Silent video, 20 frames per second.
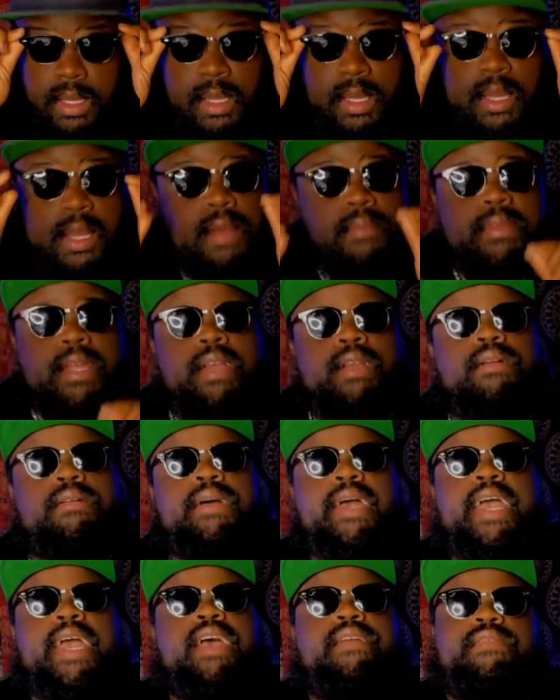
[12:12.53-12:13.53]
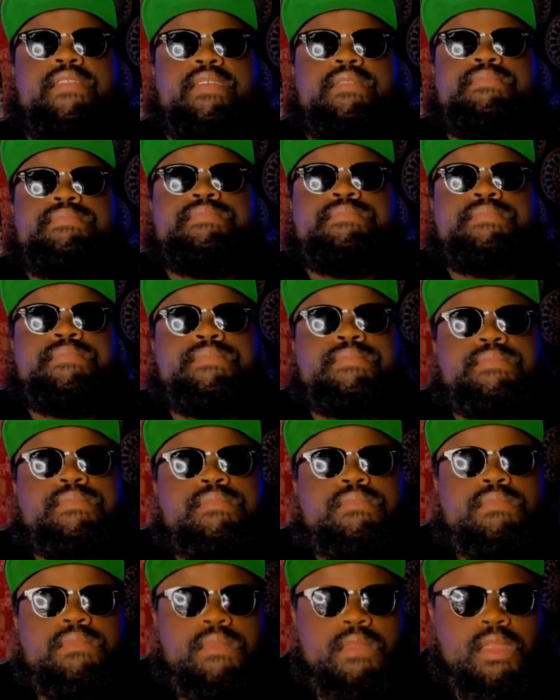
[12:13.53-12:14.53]
I'm not going to have it.
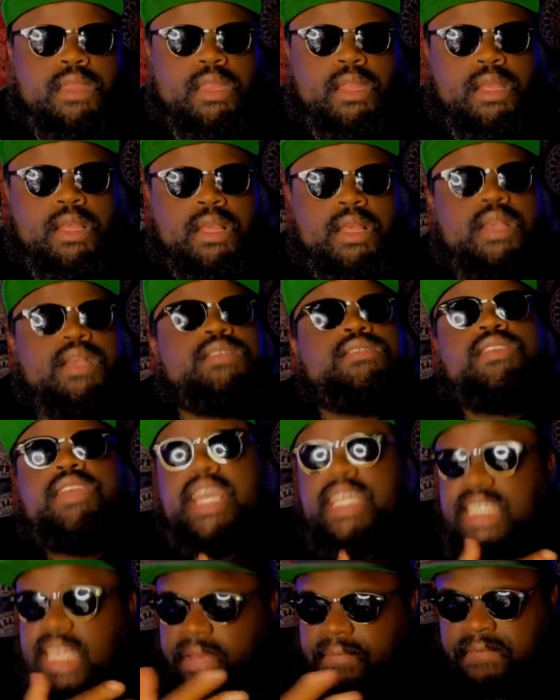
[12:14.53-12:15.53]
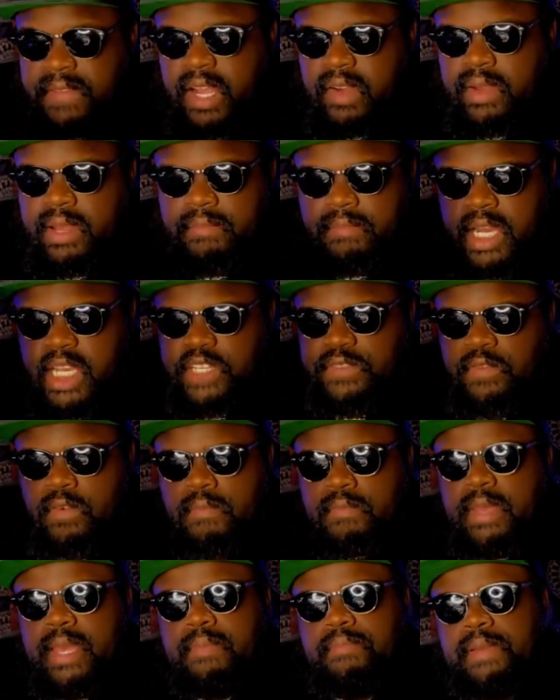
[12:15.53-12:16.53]
So, yes, I'm very much for
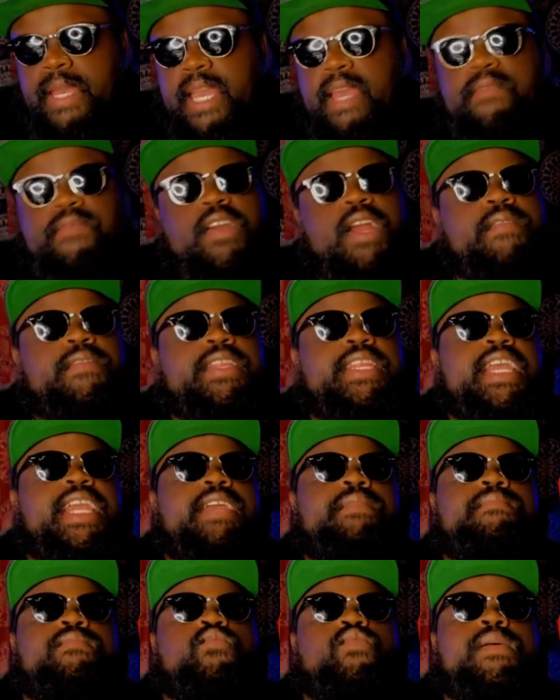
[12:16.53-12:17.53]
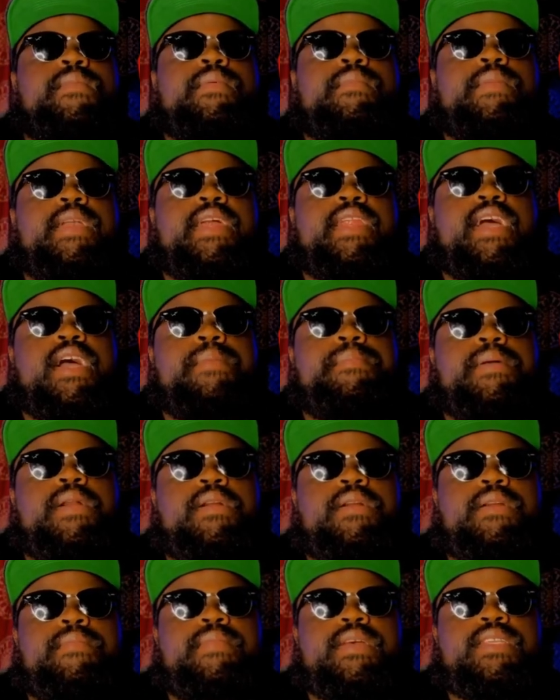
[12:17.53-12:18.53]
men paying for everything and women being
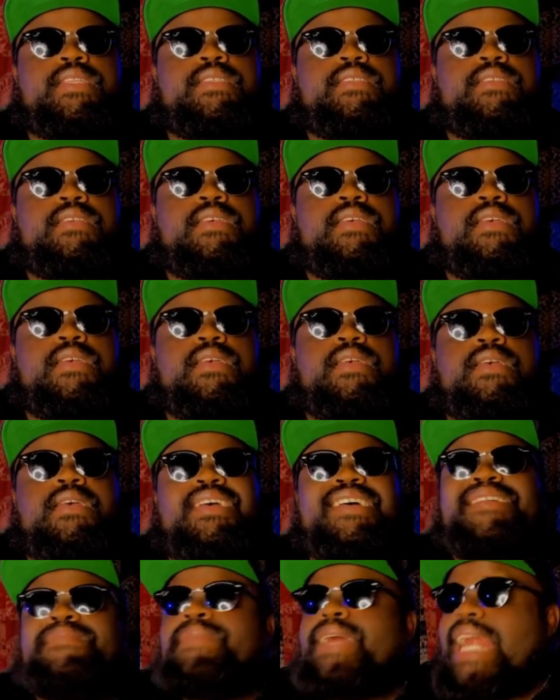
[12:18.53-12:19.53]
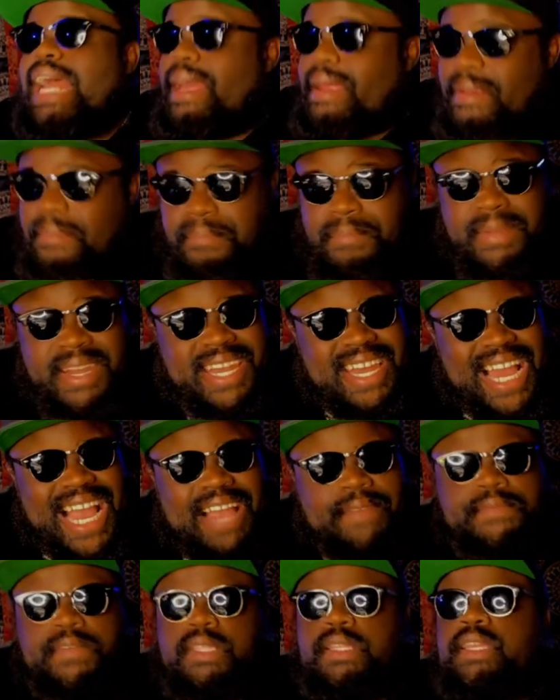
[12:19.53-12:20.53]
hypergamous. But I am
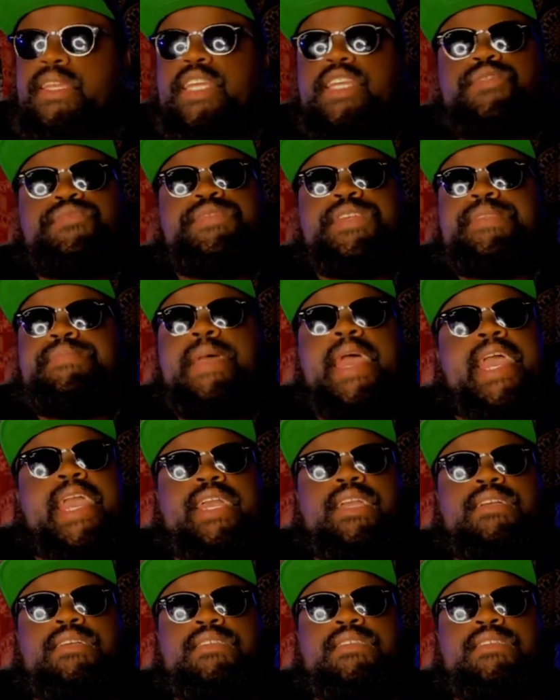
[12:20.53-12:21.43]
not for the disrespect.